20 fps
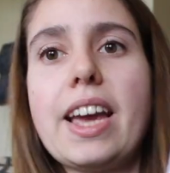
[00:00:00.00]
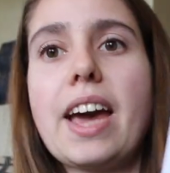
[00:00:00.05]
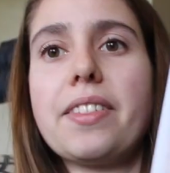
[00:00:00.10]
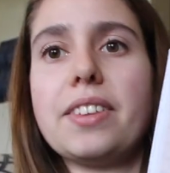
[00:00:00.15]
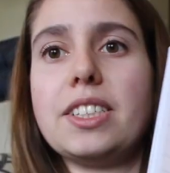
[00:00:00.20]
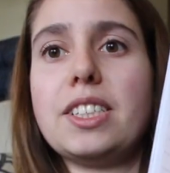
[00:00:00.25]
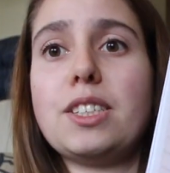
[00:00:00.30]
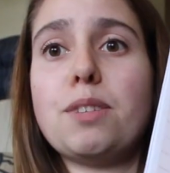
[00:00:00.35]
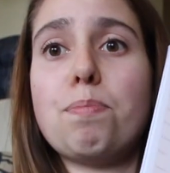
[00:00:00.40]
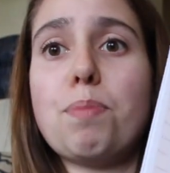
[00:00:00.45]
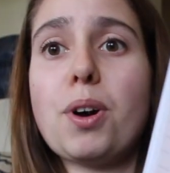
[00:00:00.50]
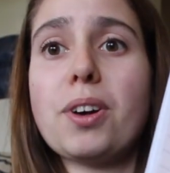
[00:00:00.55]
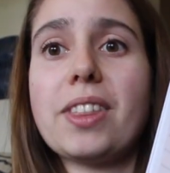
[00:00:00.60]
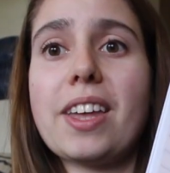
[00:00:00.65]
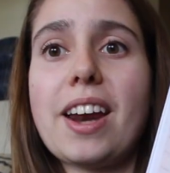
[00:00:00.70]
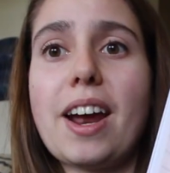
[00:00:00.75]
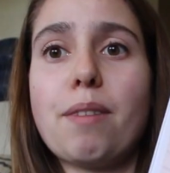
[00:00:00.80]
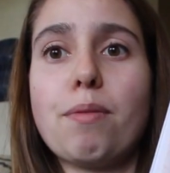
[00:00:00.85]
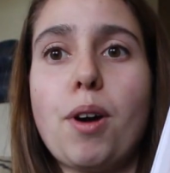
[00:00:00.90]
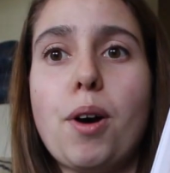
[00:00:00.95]
yeah, this is a book
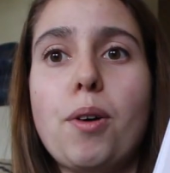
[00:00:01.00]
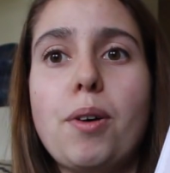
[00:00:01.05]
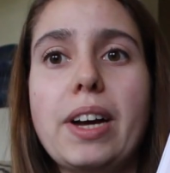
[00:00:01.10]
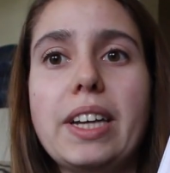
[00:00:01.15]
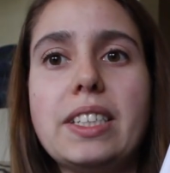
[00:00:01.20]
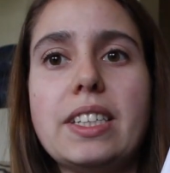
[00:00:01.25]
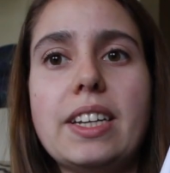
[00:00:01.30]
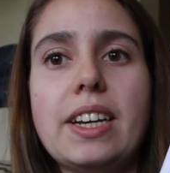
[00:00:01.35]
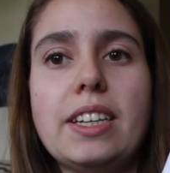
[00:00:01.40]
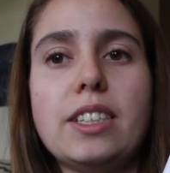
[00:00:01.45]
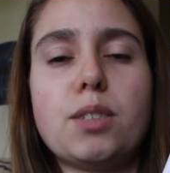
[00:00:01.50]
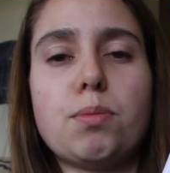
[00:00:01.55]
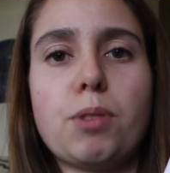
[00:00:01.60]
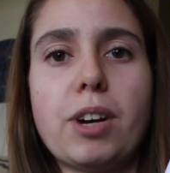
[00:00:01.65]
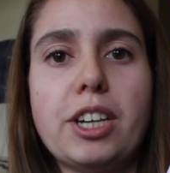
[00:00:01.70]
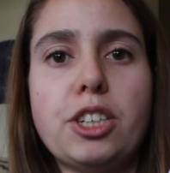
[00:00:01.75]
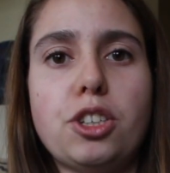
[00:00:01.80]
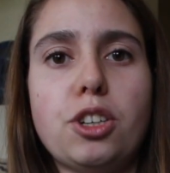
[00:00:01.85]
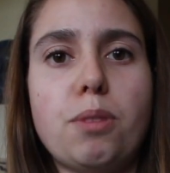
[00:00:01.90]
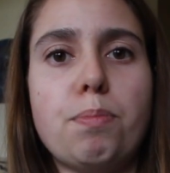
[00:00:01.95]
that I wrote. It's an
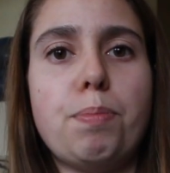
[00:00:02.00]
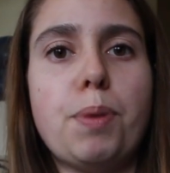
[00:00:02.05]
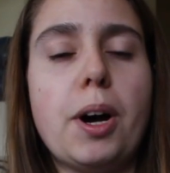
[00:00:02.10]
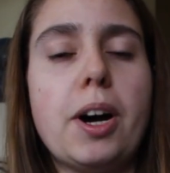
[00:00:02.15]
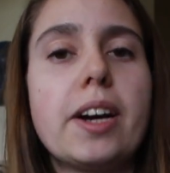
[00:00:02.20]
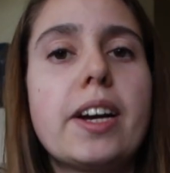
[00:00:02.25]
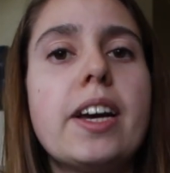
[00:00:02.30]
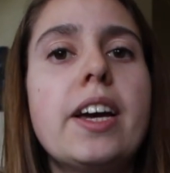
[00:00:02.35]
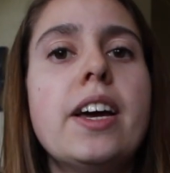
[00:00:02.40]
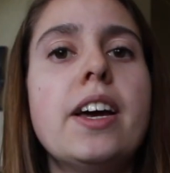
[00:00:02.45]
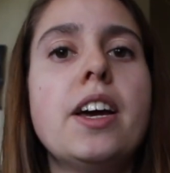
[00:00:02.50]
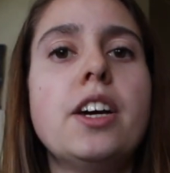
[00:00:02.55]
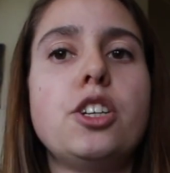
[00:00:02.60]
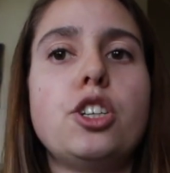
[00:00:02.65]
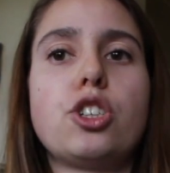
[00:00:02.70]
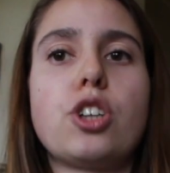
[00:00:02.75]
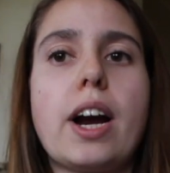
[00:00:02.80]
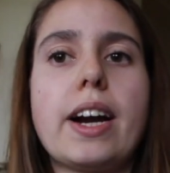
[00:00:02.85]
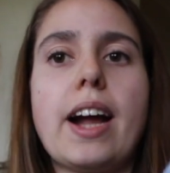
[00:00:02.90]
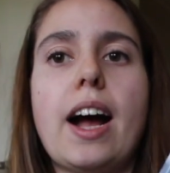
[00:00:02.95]
inspirational book
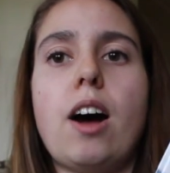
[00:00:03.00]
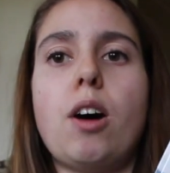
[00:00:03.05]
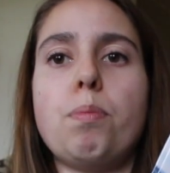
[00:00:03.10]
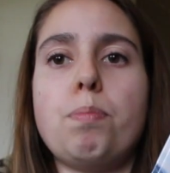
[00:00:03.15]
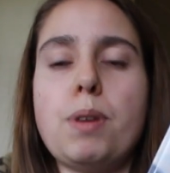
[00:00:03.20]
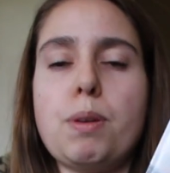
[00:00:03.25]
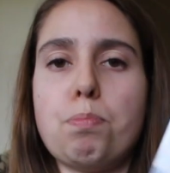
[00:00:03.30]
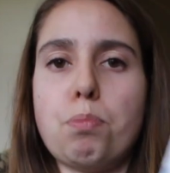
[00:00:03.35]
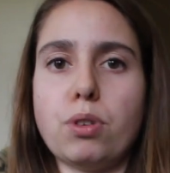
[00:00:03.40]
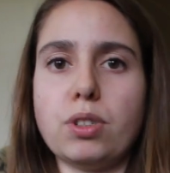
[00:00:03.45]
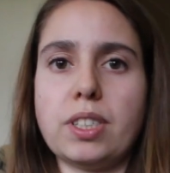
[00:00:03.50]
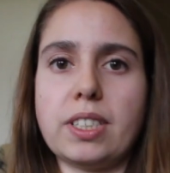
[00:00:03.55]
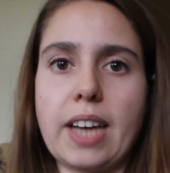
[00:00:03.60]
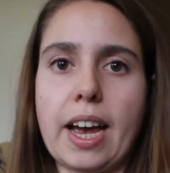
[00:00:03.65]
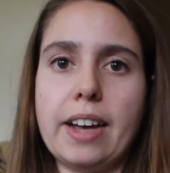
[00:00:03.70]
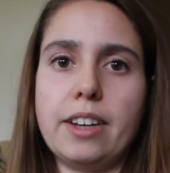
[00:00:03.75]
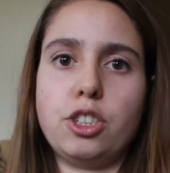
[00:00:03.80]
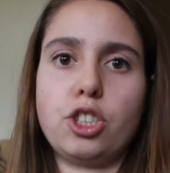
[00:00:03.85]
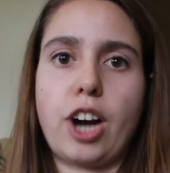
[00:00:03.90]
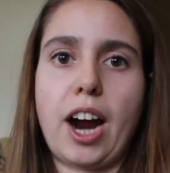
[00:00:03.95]
to try to help people
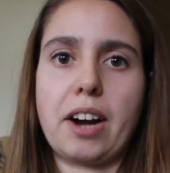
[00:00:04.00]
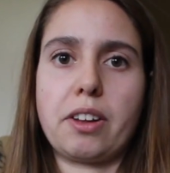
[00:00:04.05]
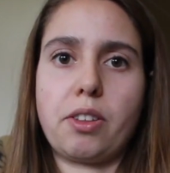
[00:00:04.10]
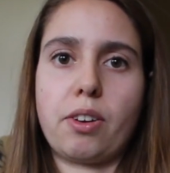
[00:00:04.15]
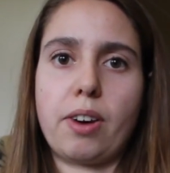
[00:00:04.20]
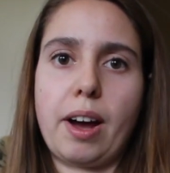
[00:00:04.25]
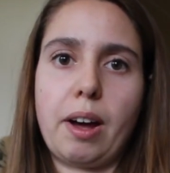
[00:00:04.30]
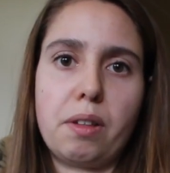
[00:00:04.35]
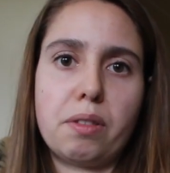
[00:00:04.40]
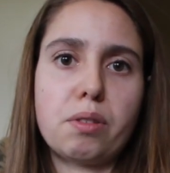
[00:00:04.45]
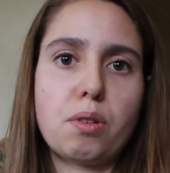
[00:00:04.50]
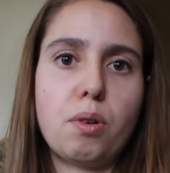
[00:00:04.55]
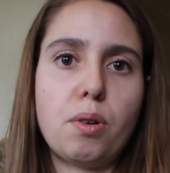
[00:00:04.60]
set and track their health